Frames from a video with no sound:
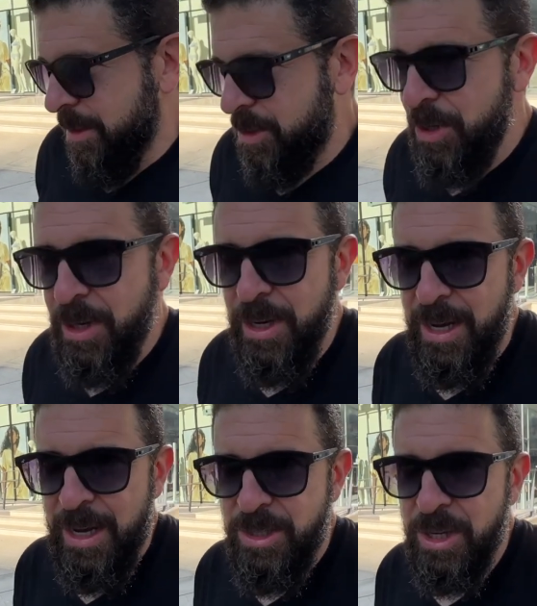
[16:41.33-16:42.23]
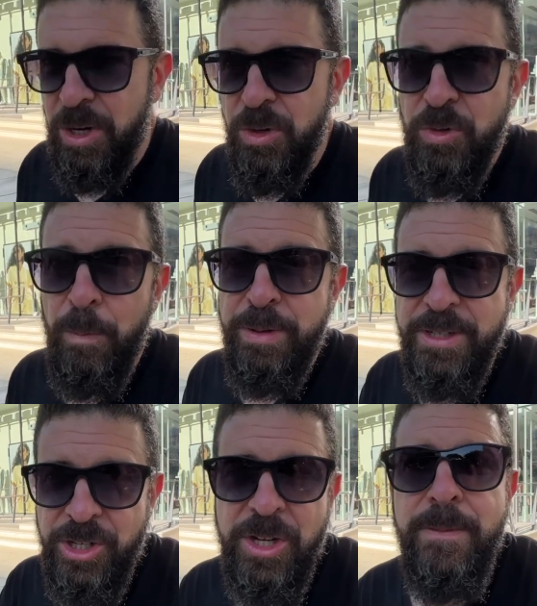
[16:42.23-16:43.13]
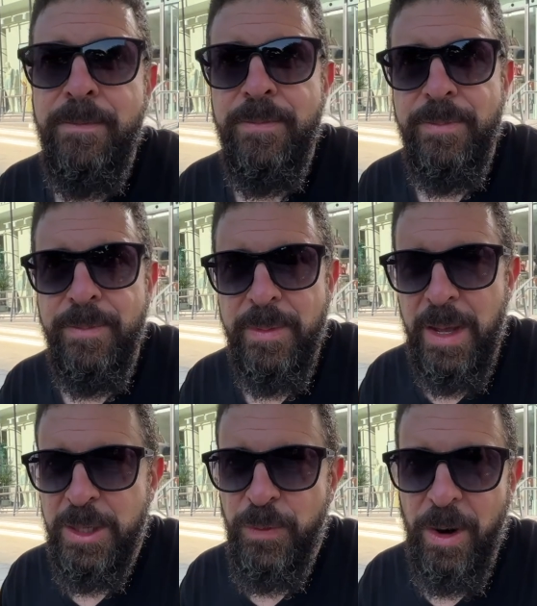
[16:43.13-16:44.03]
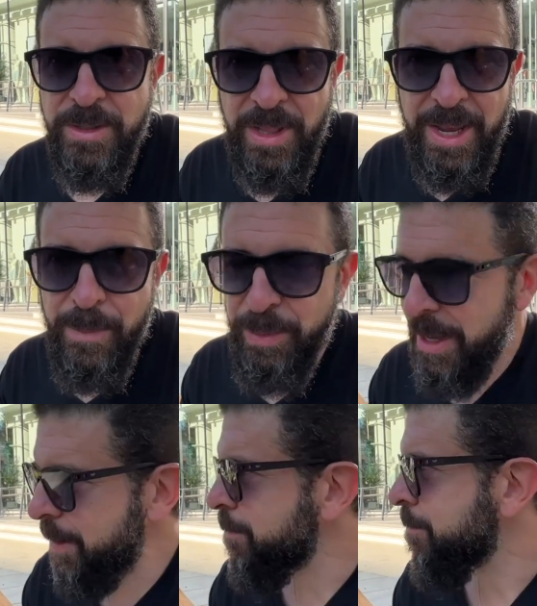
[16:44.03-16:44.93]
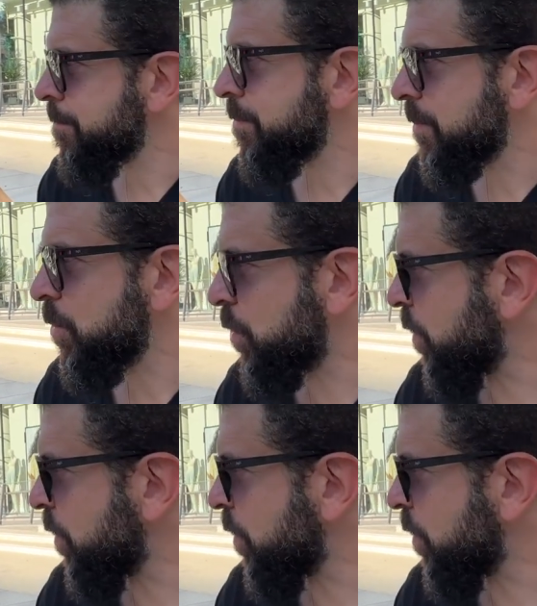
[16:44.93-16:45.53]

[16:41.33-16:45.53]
took a neutral position as far as laying blame with